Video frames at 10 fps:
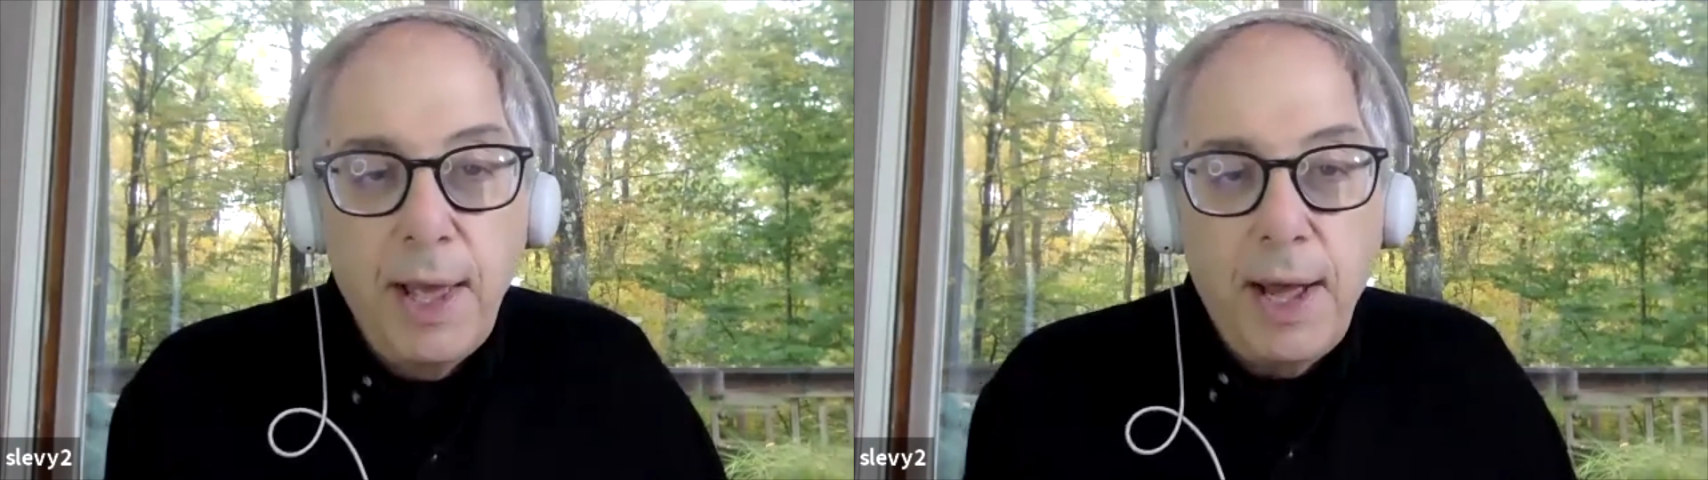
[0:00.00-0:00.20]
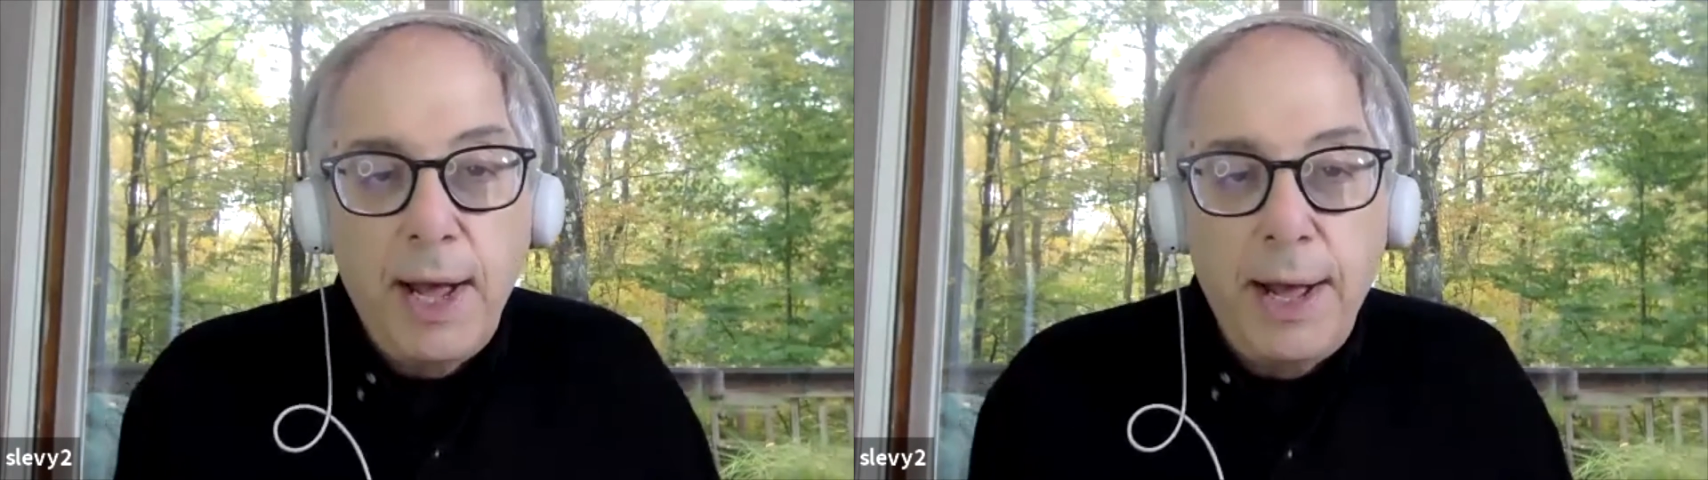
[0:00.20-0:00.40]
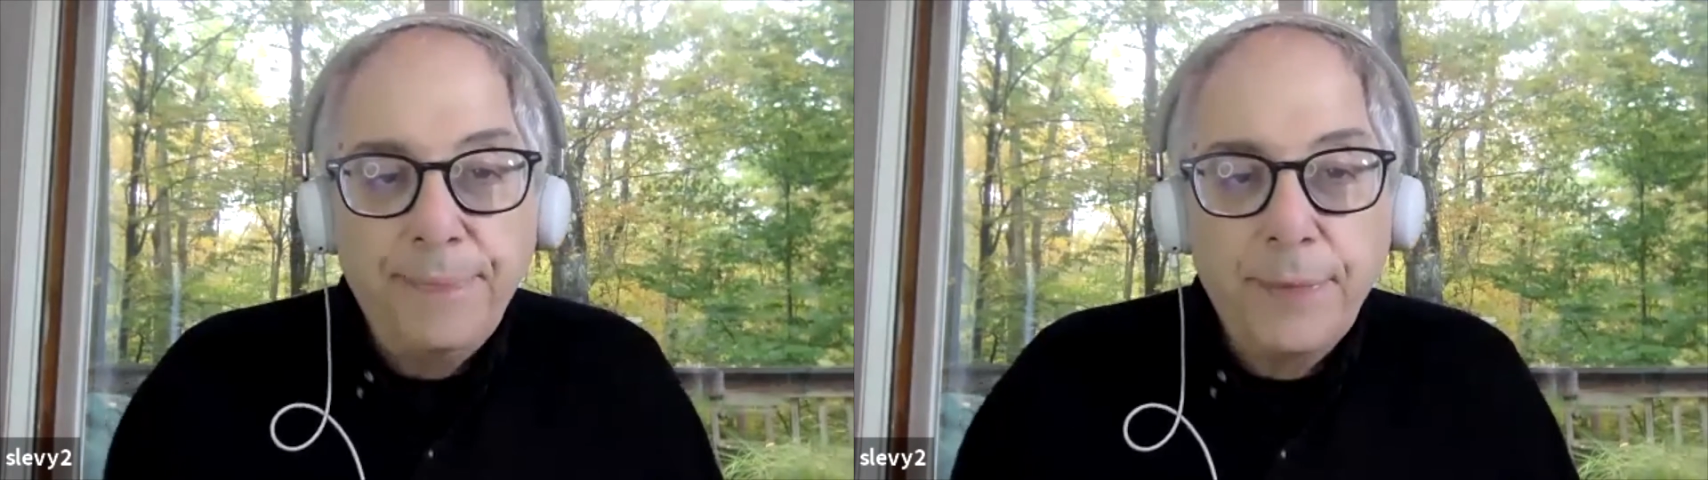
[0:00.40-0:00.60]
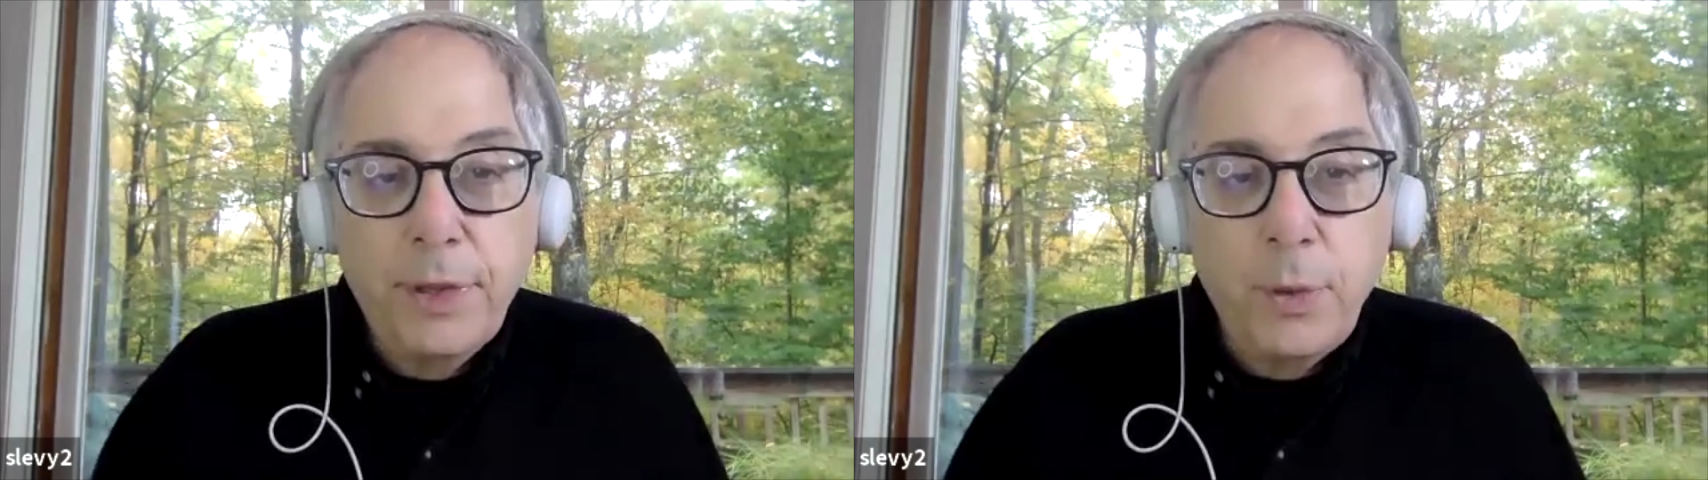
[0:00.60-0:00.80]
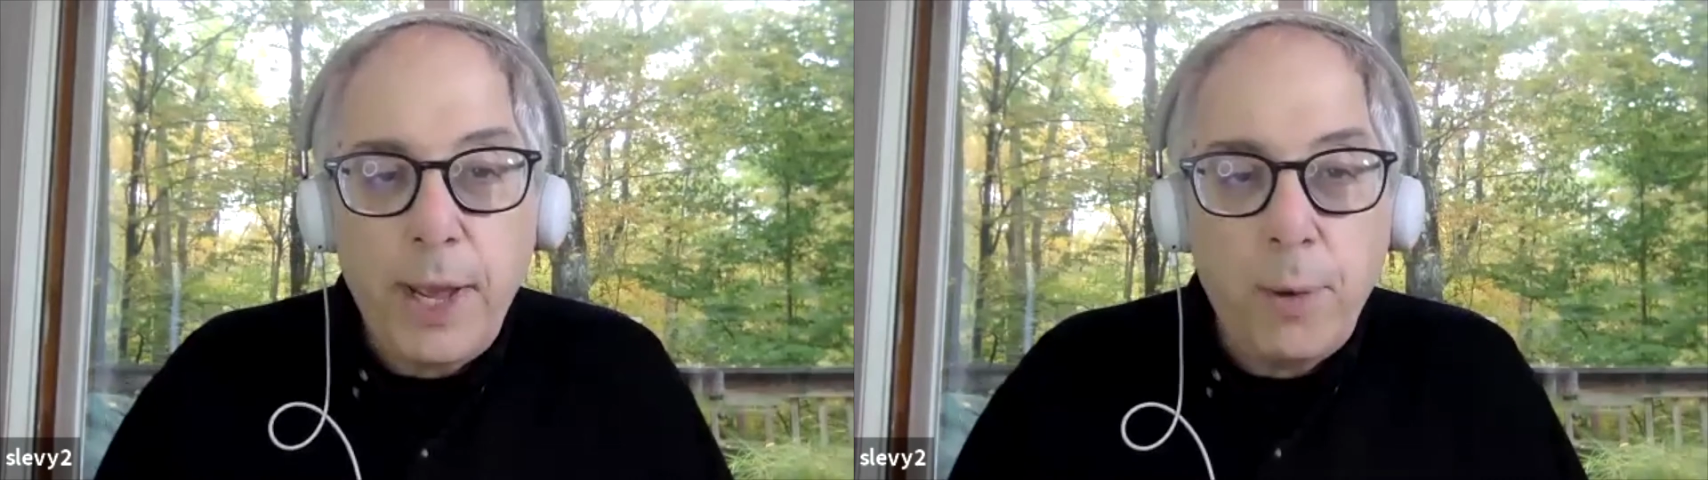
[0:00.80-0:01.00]
Um,
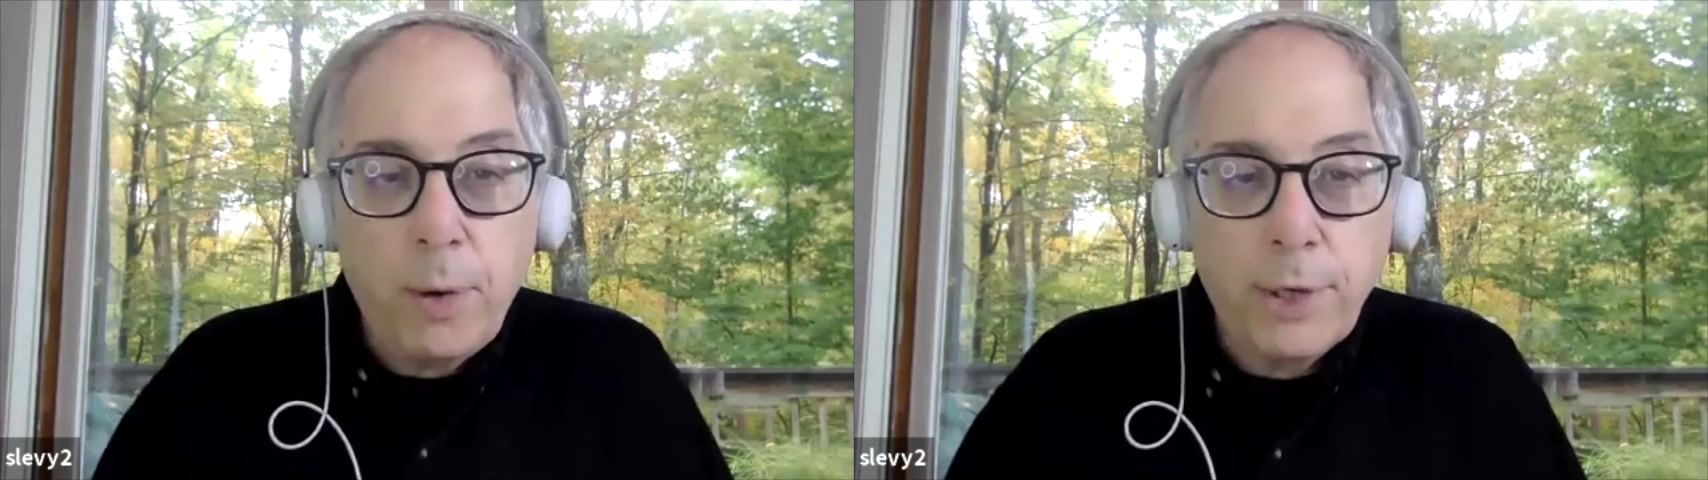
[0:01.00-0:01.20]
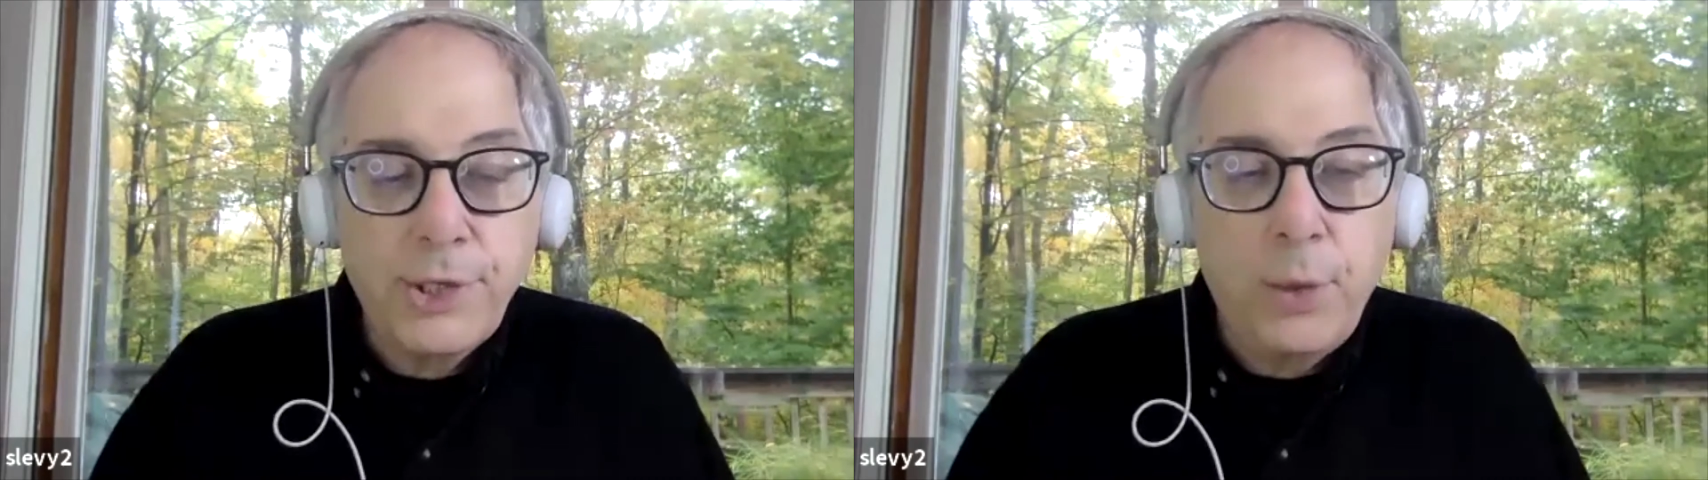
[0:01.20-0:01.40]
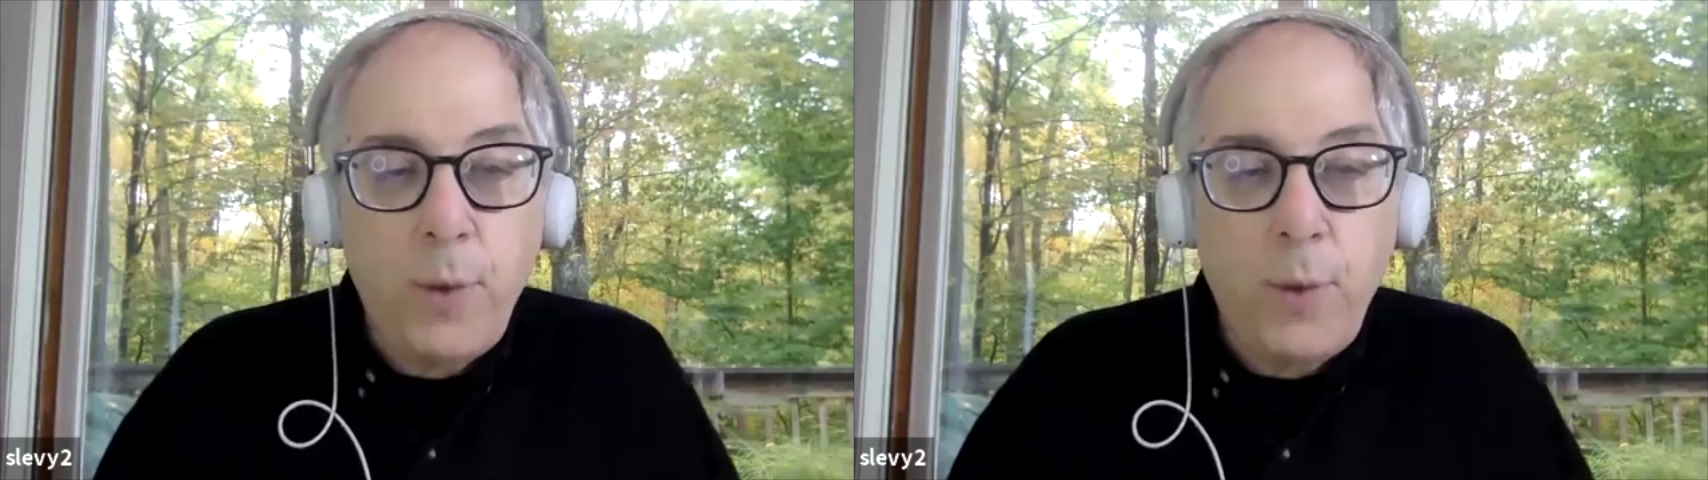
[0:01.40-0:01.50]
the way it works on the